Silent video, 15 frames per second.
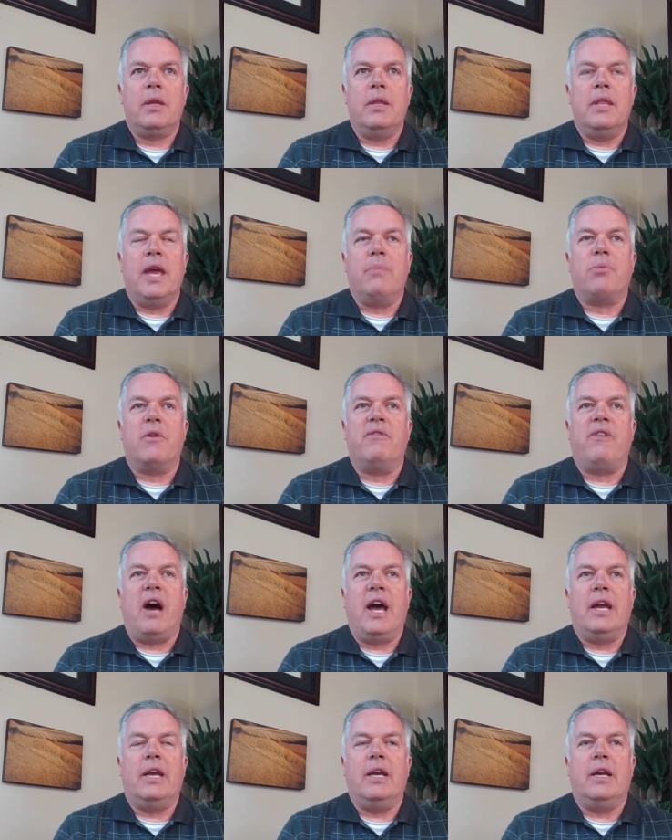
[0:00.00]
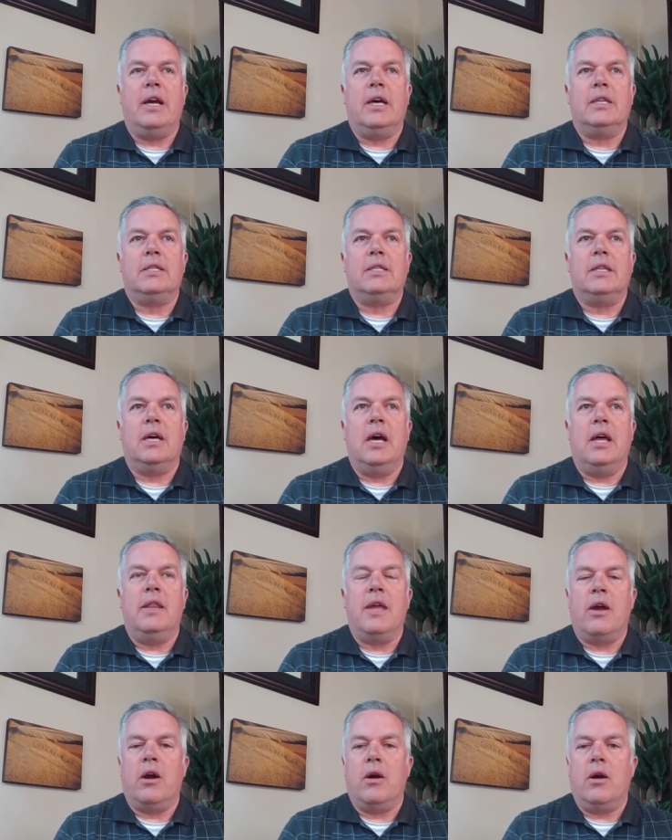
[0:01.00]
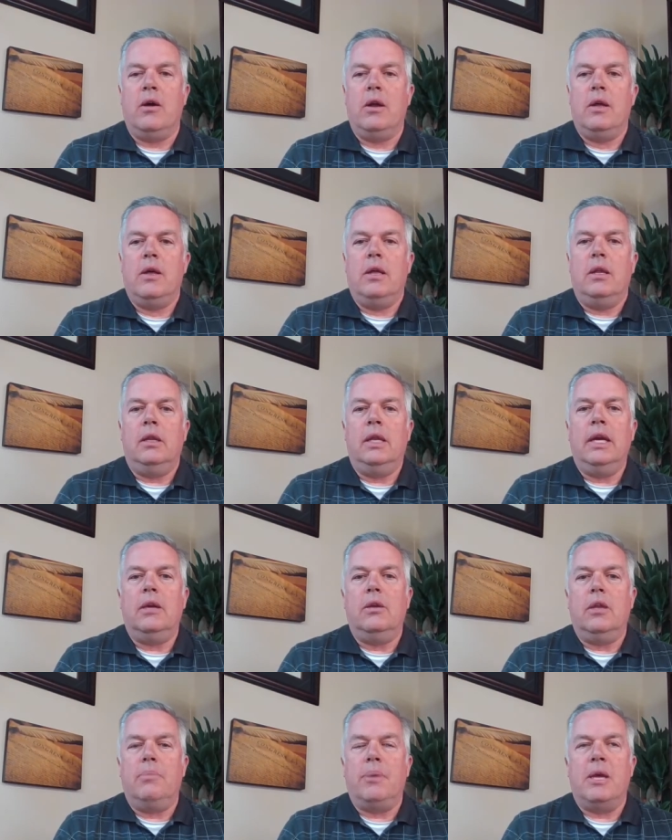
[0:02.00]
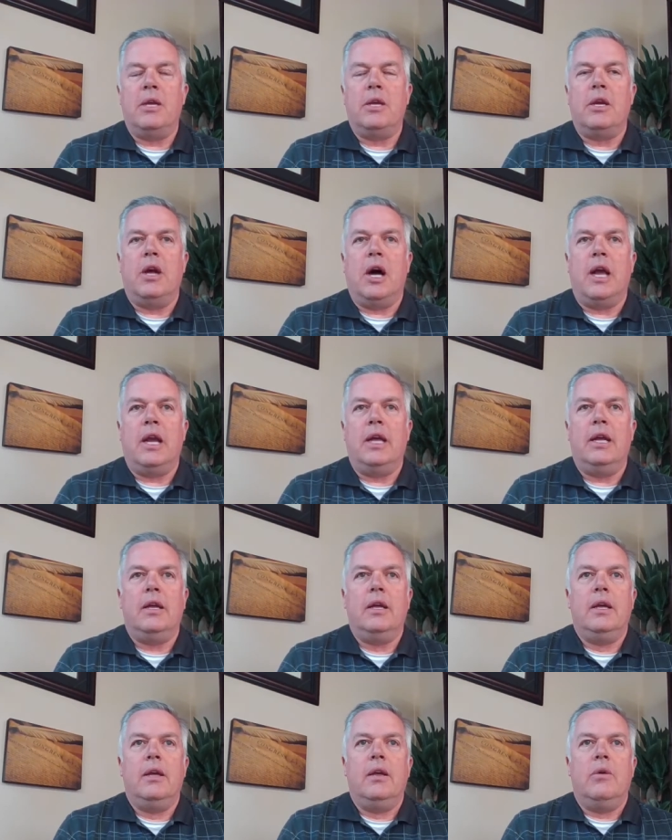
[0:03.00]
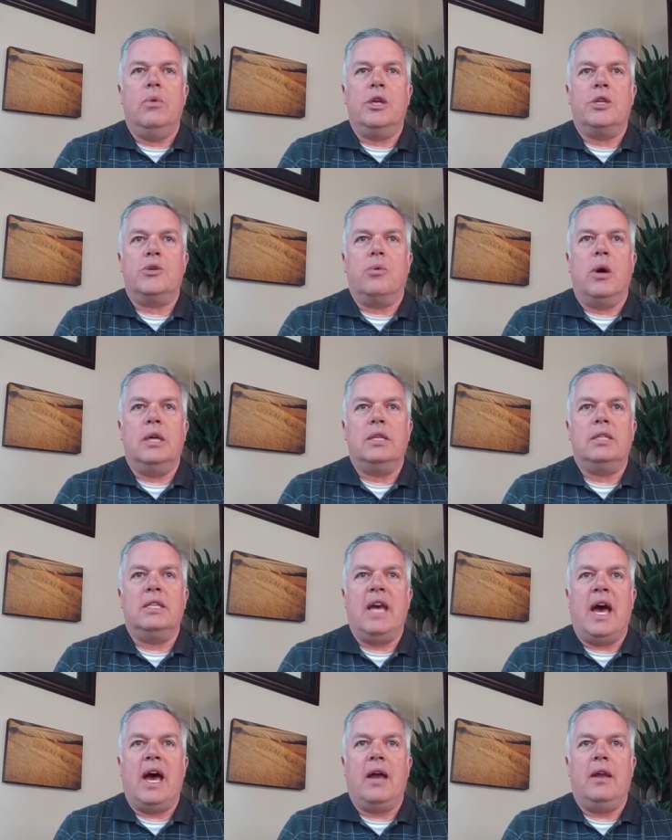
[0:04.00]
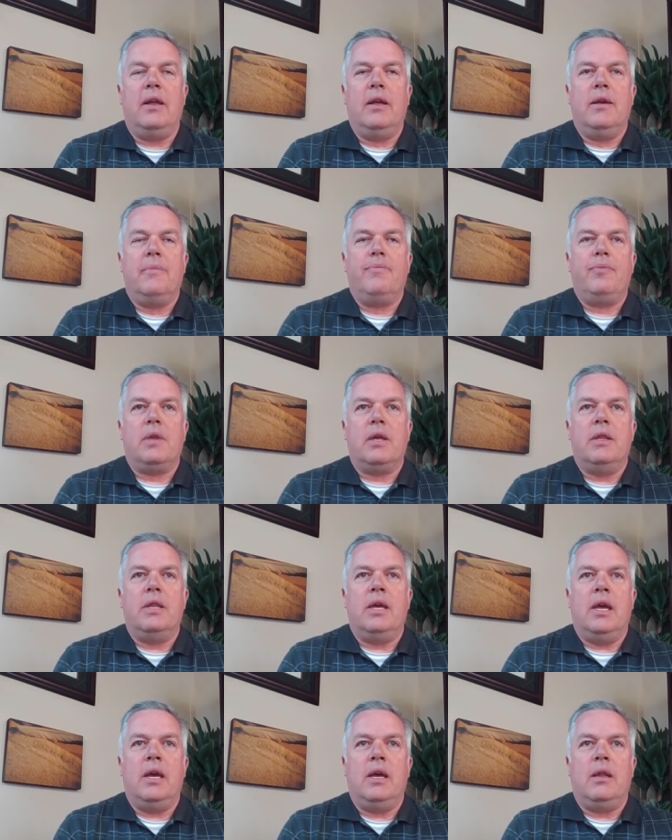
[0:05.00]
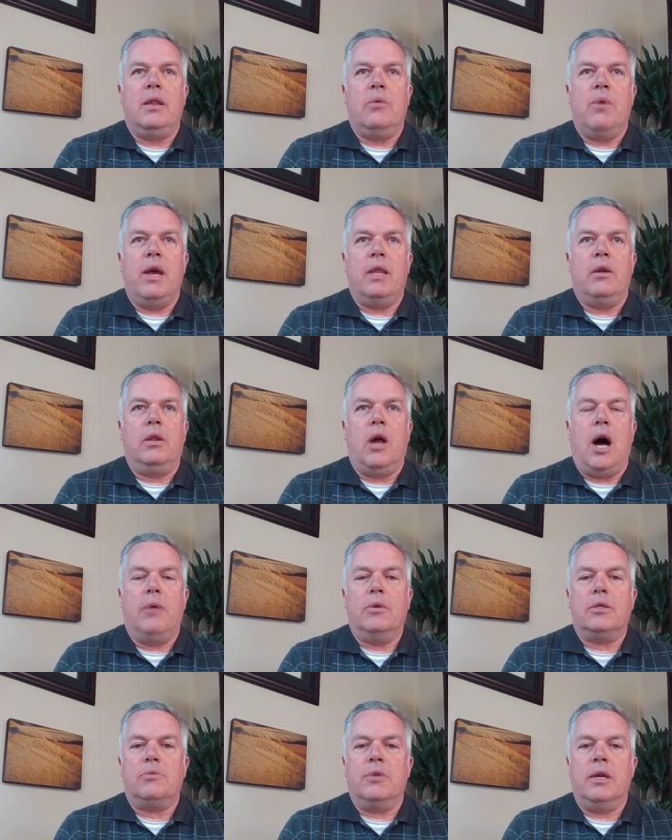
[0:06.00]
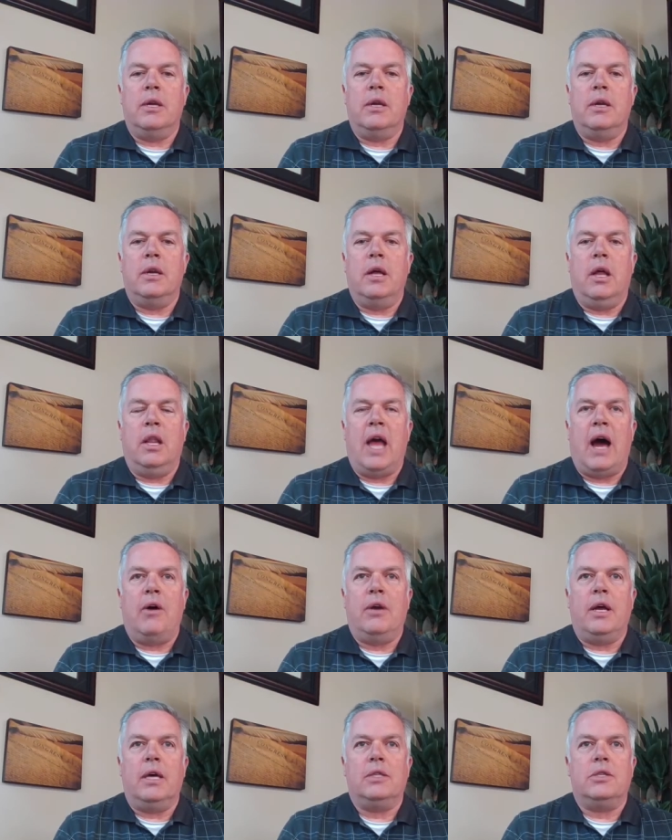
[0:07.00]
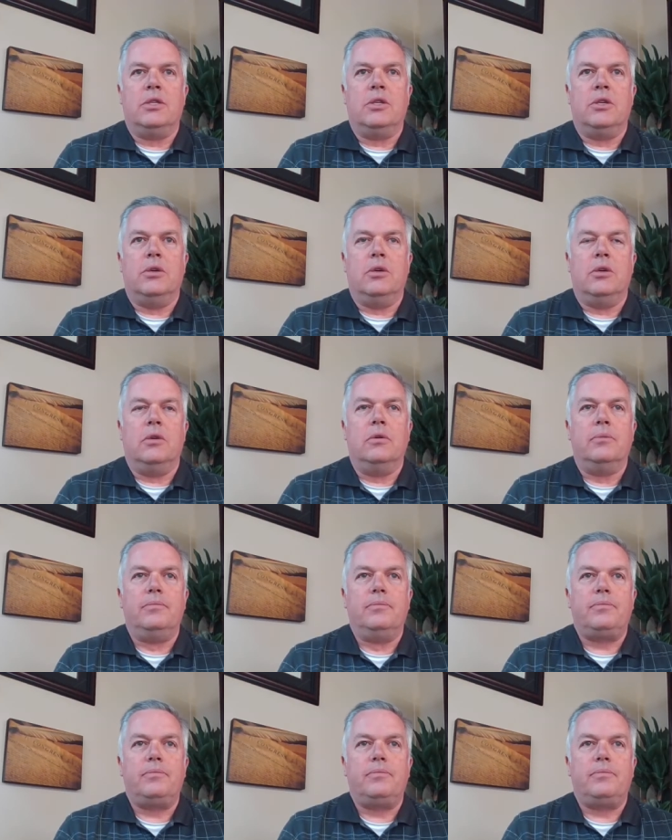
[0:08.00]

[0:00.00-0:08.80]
They provided us uh, their legal opinion on it, which was that the the way the law was written allowed us to